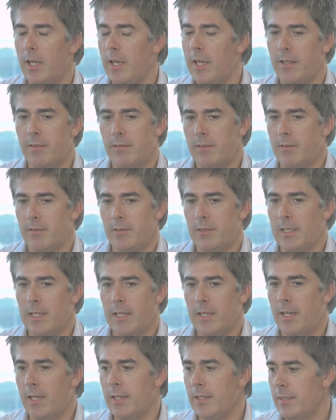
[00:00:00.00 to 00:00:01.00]
And
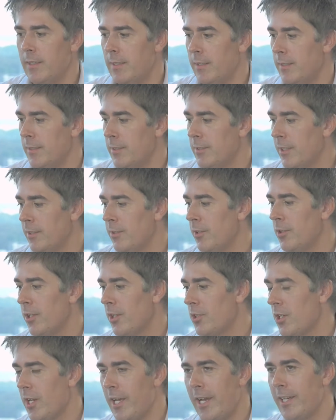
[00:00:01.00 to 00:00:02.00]
yeah, he said the
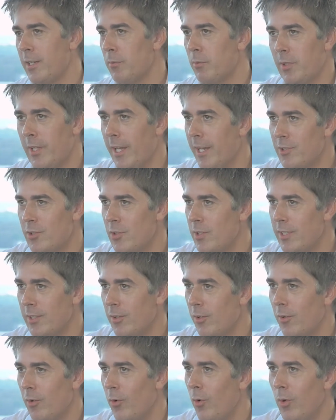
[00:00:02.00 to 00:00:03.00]
Dutch like it, but
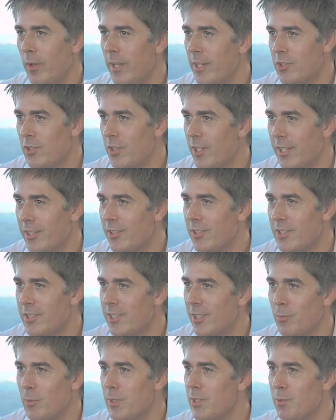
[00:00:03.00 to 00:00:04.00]
actually all
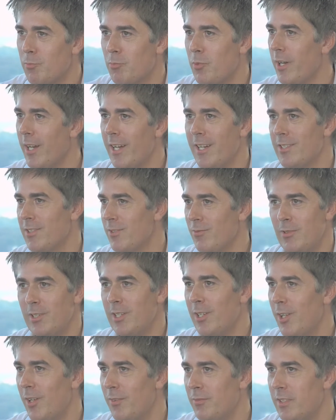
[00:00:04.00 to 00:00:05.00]
nationalities that we surprised
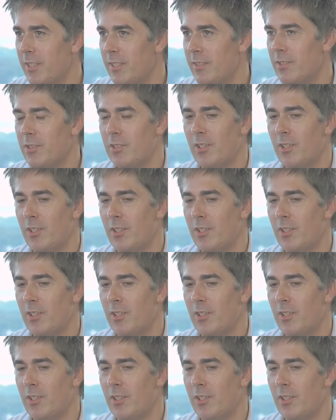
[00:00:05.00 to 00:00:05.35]
really loved it.